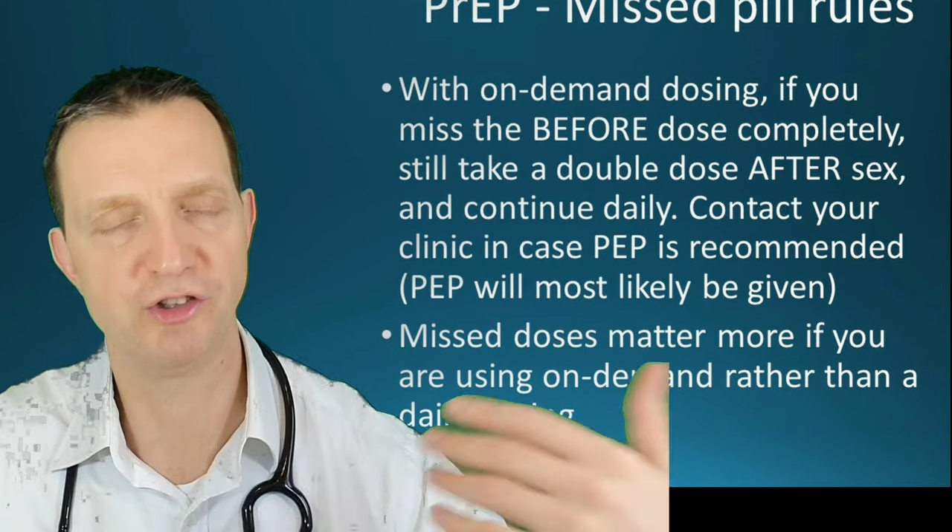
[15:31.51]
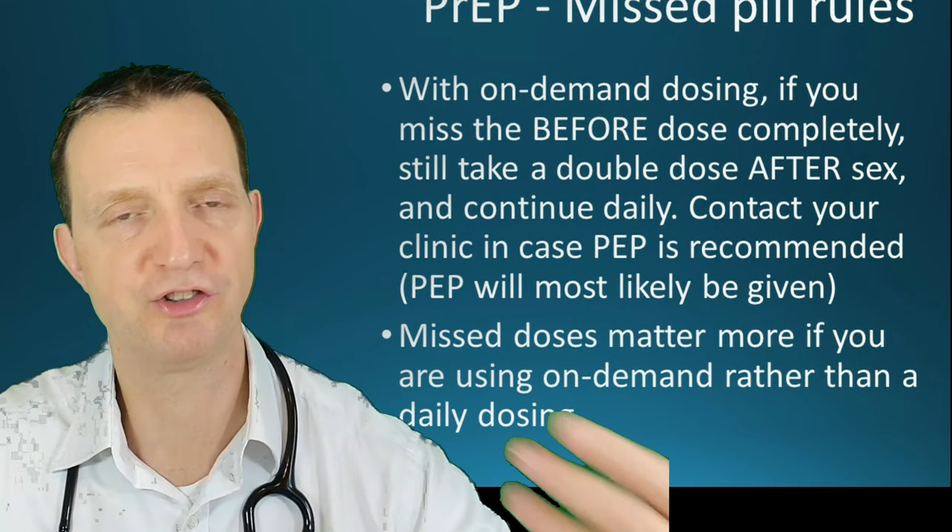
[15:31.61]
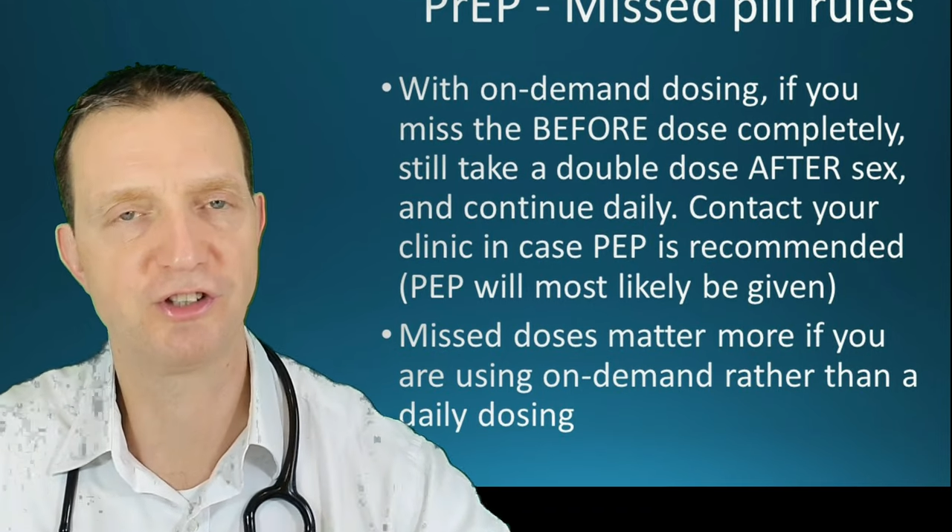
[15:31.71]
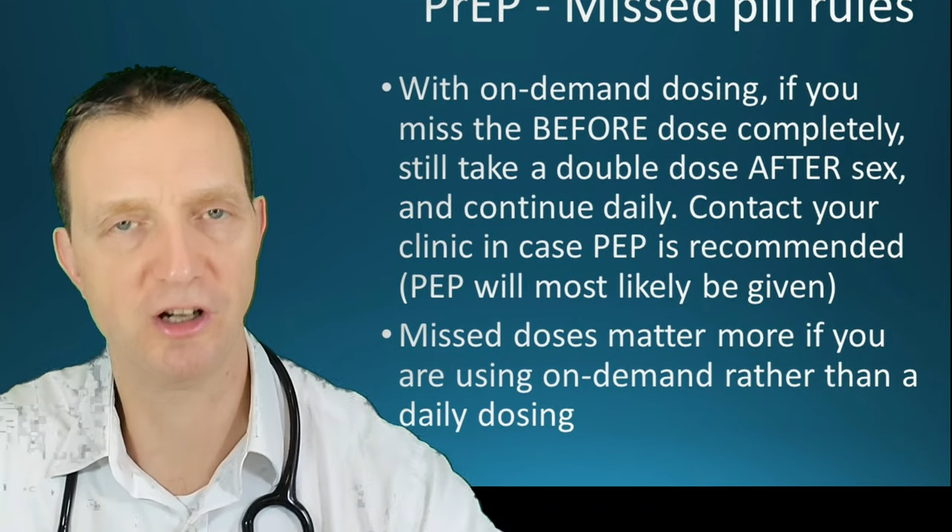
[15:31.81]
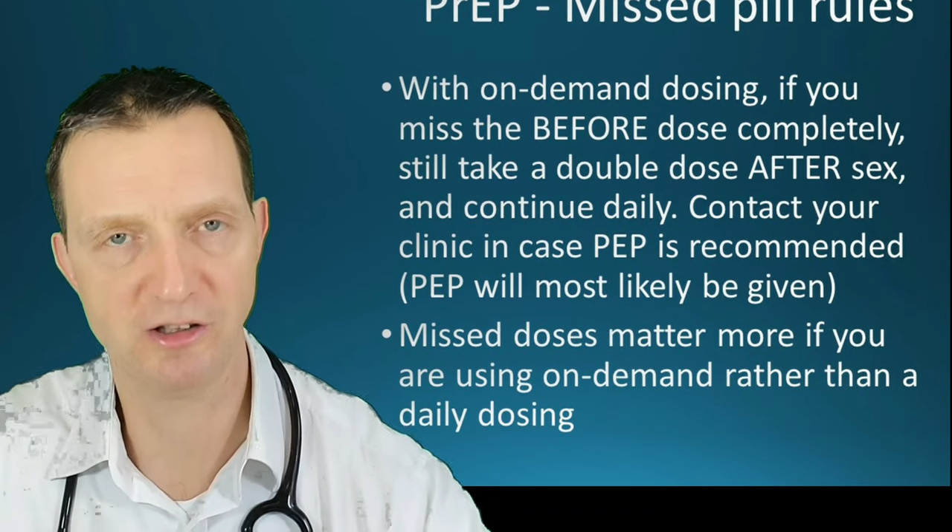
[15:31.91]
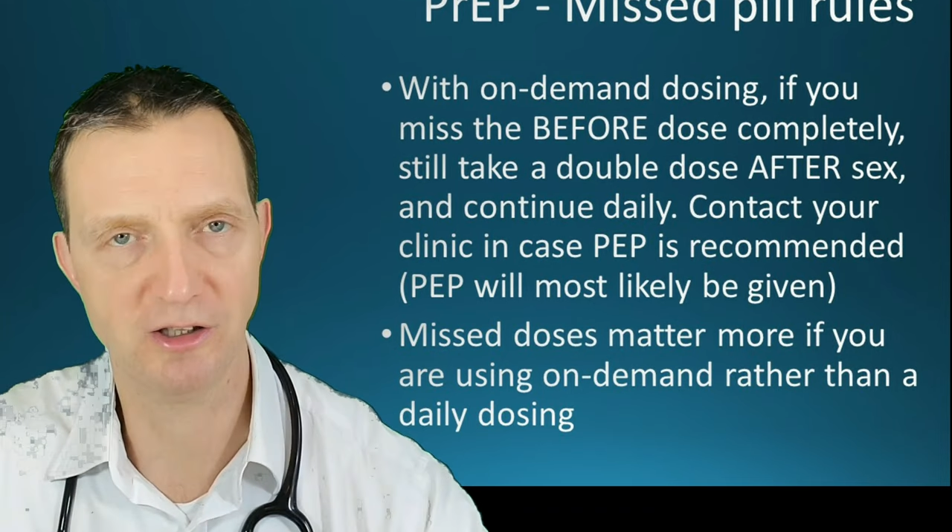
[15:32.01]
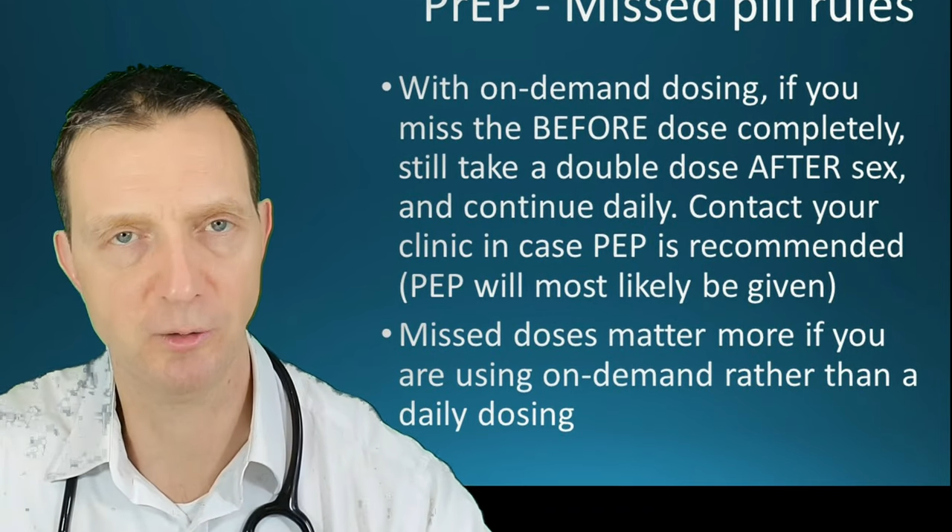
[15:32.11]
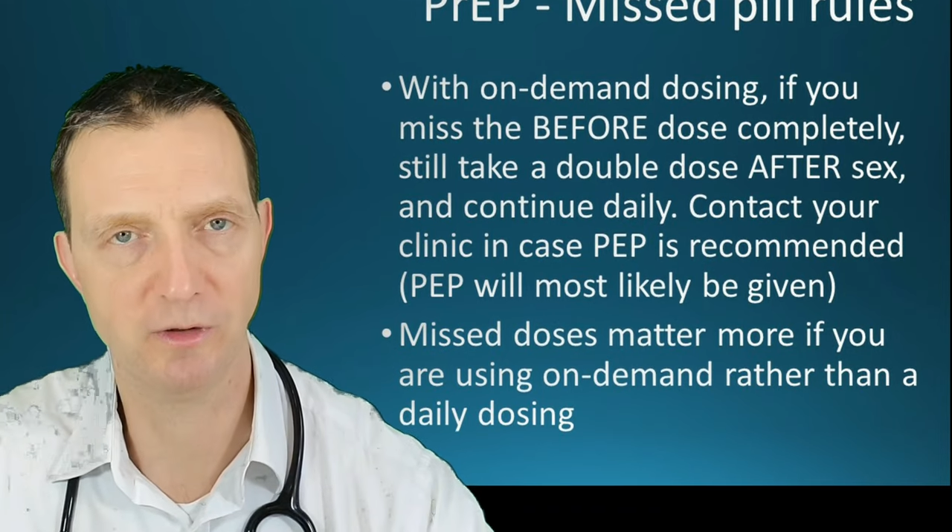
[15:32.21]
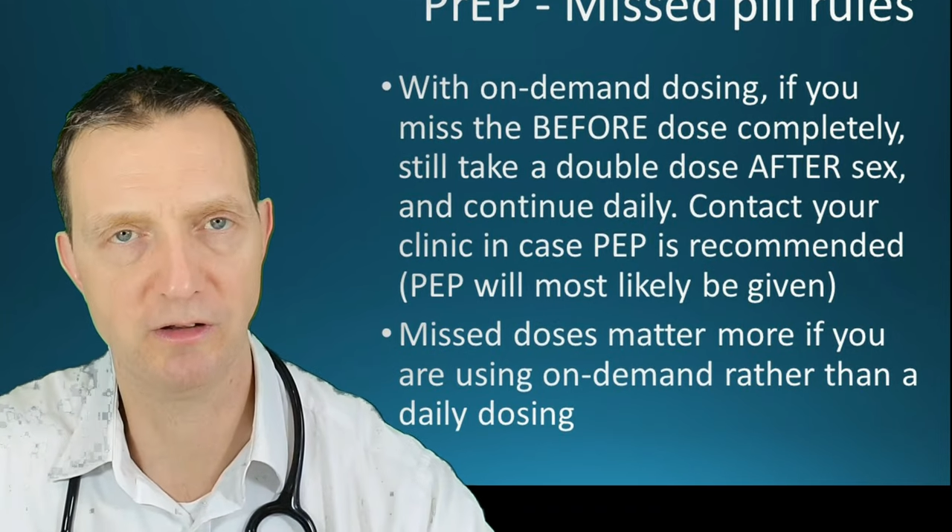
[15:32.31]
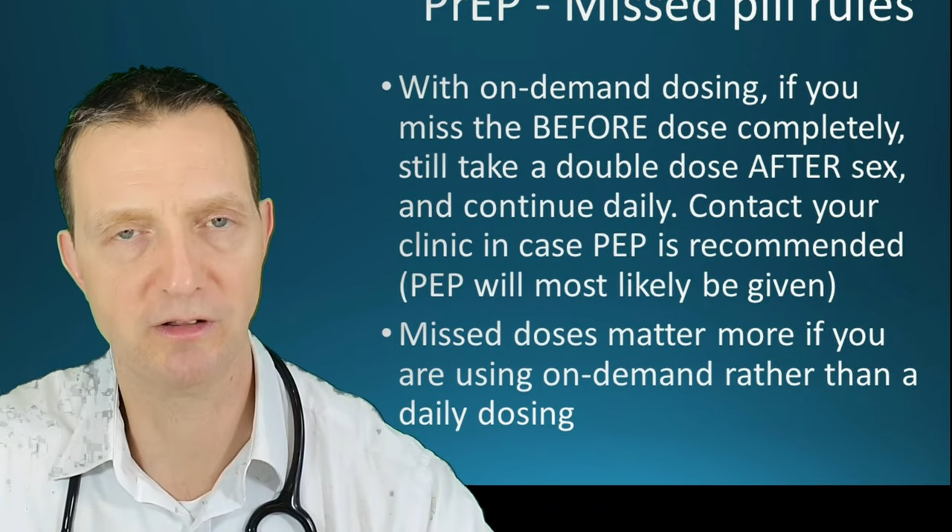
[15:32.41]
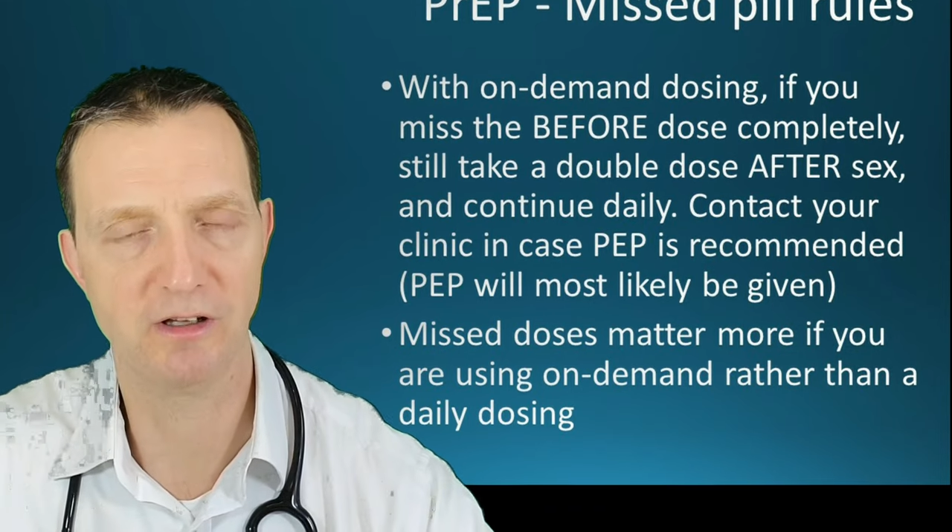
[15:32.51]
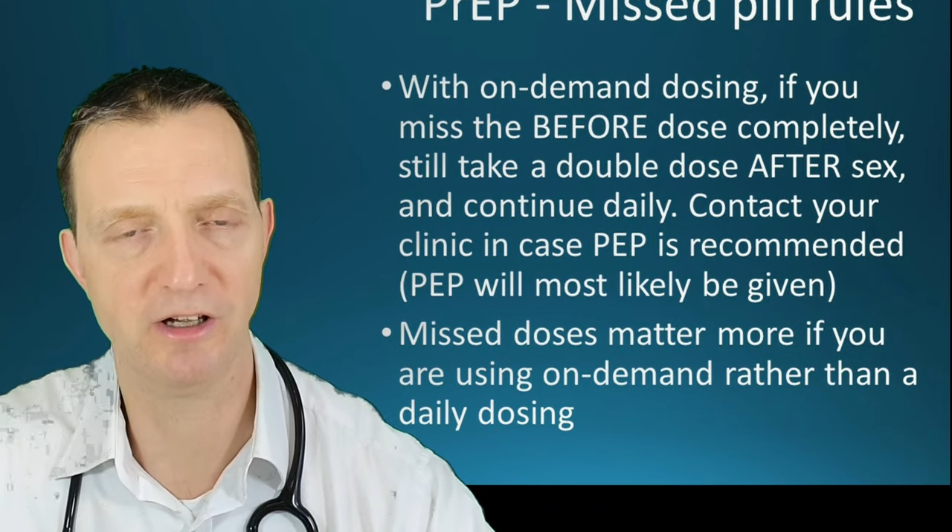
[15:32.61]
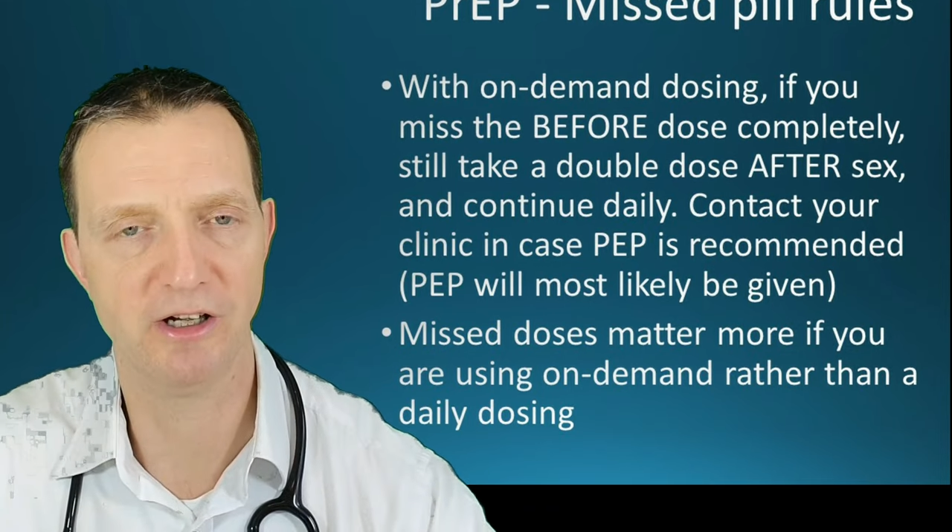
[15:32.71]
starting with